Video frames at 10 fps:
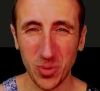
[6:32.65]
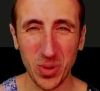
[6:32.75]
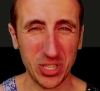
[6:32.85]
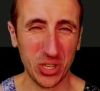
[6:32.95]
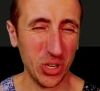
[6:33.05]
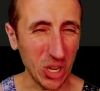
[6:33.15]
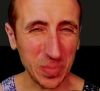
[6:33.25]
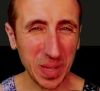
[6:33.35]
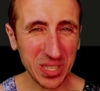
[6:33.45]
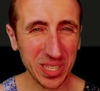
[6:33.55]
which
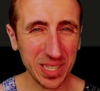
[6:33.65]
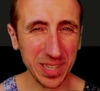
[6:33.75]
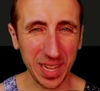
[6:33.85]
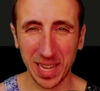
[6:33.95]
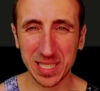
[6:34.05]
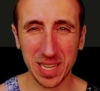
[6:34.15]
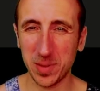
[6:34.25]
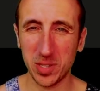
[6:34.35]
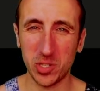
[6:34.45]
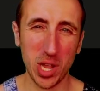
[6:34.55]
could be good,
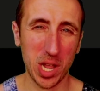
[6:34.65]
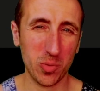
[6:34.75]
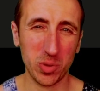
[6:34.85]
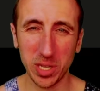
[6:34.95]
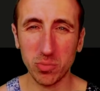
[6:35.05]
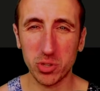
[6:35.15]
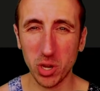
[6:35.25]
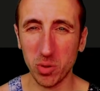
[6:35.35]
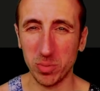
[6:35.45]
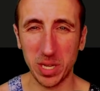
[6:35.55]
except generally you
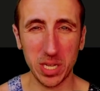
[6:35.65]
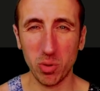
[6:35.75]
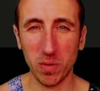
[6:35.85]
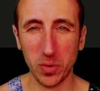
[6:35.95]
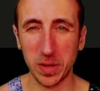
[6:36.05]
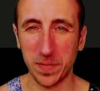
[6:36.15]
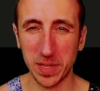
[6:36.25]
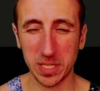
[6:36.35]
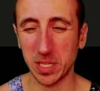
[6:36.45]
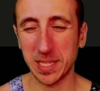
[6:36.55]
don't need to avoid
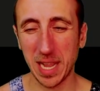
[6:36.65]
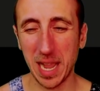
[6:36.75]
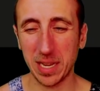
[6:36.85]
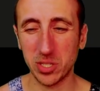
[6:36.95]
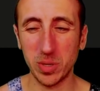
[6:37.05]
physical attacks,